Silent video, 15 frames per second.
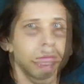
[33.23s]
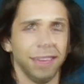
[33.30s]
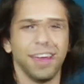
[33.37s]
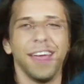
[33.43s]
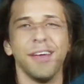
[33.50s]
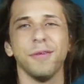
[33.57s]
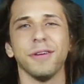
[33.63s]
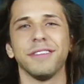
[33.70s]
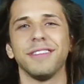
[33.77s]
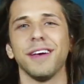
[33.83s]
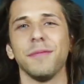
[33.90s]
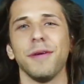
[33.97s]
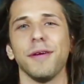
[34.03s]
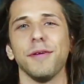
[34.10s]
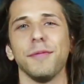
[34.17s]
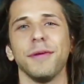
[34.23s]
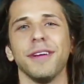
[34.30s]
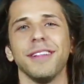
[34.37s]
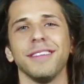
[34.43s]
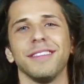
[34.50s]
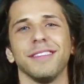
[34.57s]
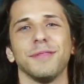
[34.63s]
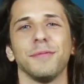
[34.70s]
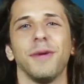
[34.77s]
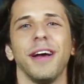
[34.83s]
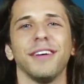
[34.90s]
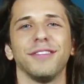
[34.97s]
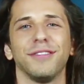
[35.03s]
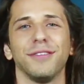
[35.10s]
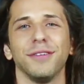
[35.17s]
Hey, what's up, everybody? This is
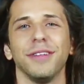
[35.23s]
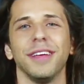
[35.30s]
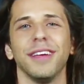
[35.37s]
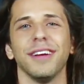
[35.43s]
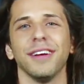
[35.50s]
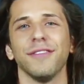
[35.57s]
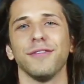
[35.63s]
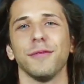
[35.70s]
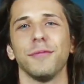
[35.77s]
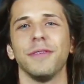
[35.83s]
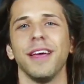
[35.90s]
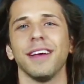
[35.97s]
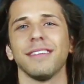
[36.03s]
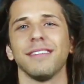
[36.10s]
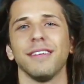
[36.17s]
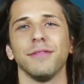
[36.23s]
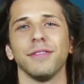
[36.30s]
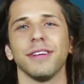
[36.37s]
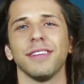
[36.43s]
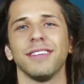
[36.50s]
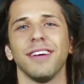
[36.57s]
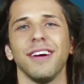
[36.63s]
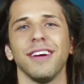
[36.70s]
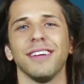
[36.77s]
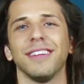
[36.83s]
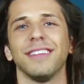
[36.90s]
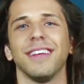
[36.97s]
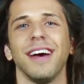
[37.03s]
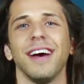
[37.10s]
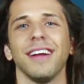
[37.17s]
Mike Shuley here from
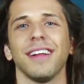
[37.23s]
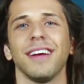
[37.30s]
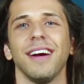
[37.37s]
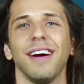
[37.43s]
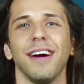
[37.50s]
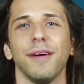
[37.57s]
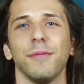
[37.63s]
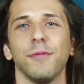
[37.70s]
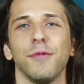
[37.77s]
NextLevelGuitar.com.